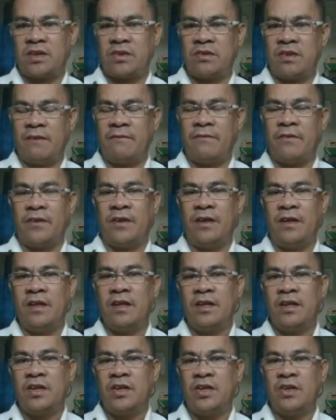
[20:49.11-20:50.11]
So therefore,
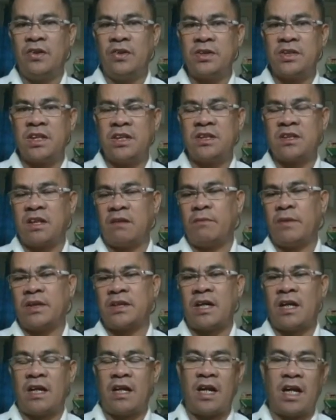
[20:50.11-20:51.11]
your
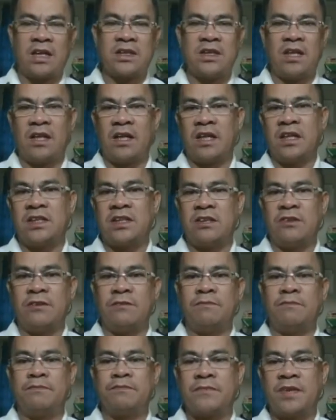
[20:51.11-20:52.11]
centripetal
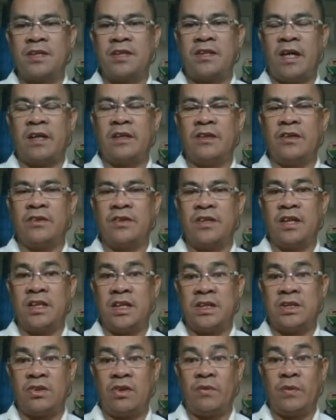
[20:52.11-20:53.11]
acceleration, take note, it
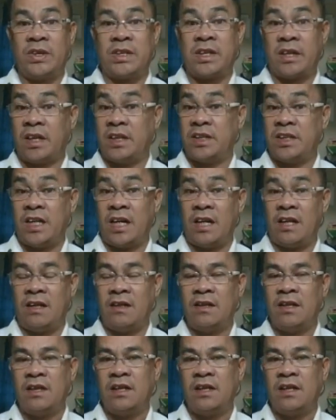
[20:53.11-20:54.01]
is always radial.